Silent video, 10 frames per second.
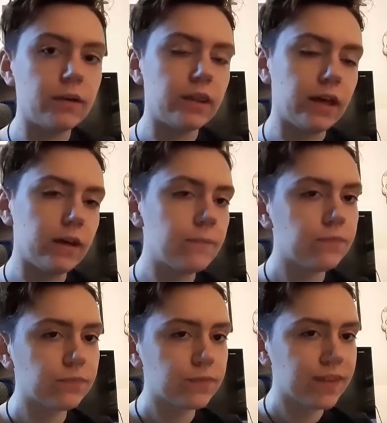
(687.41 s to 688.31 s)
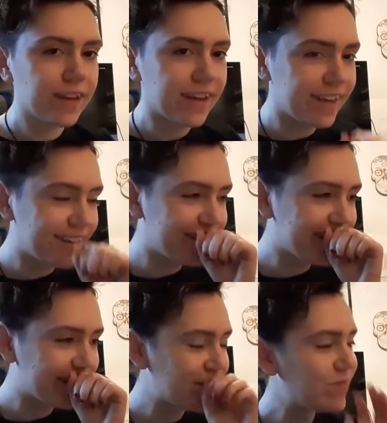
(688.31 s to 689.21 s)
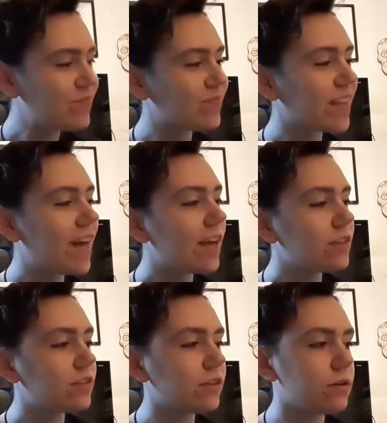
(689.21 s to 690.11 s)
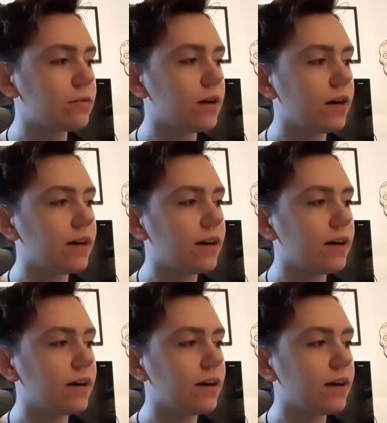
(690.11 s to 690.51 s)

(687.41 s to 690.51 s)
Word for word: in there. So,